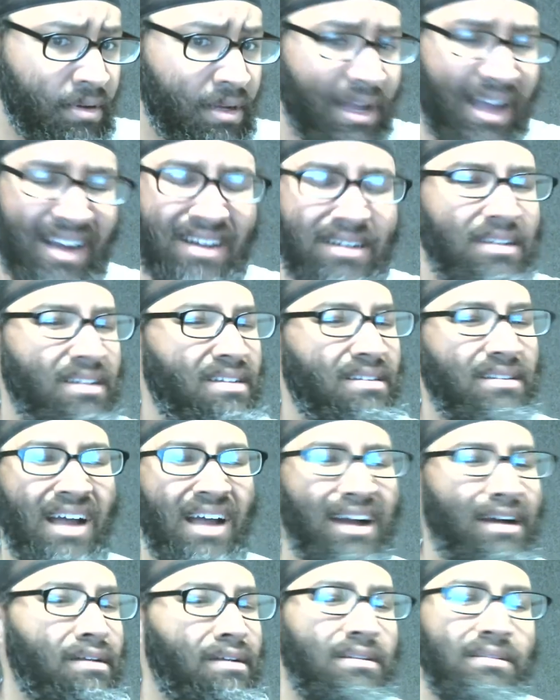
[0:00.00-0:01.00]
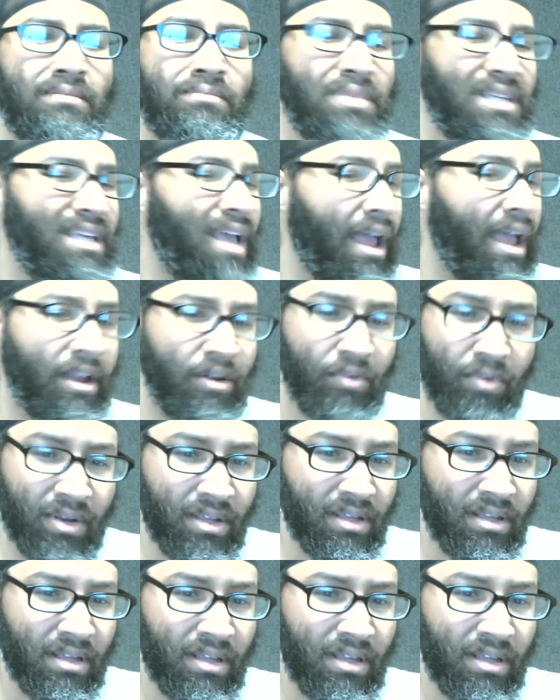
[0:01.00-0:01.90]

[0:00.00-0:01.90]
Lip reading: I couldn't be angry